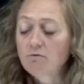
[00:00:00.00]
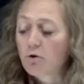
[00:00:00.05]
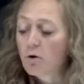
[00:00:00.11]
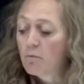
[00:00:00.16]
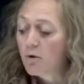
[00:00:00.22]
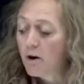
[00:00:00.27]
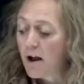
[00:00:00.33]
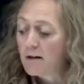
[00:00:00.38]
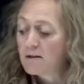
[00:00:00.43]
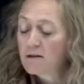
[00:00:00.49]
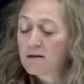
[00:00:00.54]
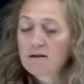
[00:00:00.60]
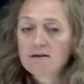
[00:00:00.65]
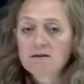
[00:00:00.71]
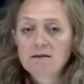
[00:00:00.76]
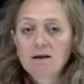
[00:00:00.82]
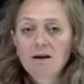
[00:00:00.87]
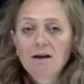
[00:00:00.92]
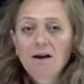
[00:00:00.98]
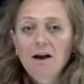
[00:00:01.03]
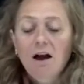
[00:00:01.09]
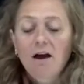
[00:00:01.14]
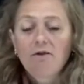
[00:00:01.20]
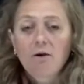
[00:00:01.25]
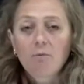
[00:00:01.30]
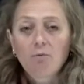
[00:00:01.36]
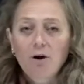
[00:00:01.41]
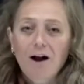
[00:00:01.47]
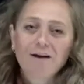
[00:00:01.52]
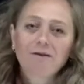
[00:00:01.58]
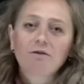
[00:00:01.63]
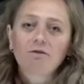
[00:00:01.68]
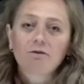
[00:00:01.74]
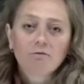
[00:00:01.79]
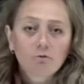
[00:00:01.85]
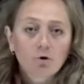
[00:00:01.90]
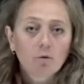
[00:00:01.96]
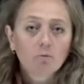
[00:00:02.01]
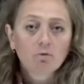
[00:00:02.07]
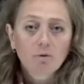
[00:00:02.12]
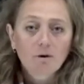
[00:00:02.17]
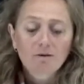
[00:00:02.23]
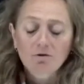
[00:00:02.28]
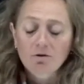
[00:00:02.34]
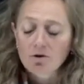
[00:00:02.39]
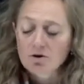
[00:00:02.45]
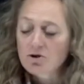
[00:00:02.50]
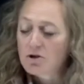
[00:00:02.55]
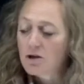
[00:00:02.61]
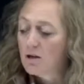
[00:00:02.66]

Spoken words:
practice, and then practice-informed research